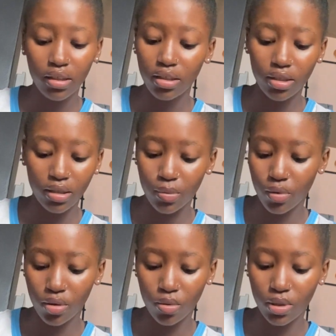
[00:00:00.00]
She has
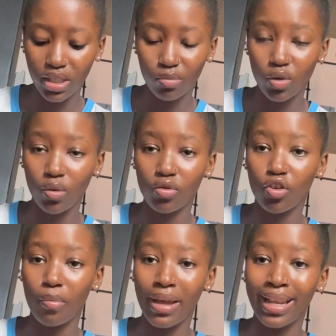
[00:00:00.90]
been through some
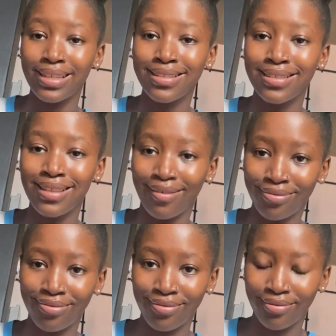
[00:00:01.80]
traumatic stuff.
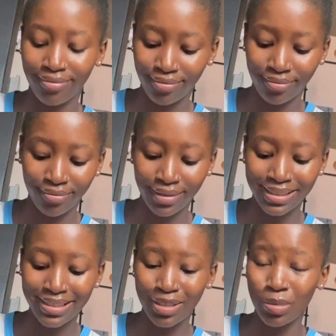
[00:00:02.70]
The
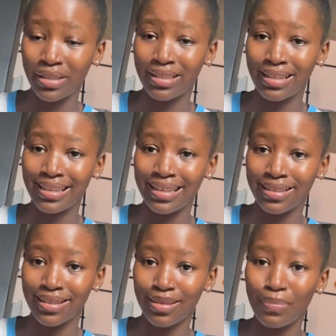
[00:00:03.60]
things she was telling
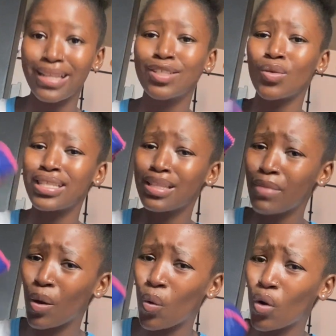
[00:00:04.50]
us. Plus, she was in
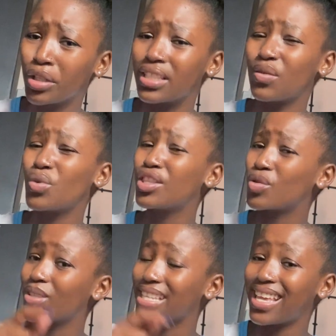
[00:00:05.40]
my ward with
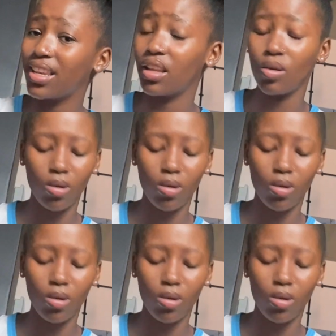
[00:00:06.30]
Suzanne.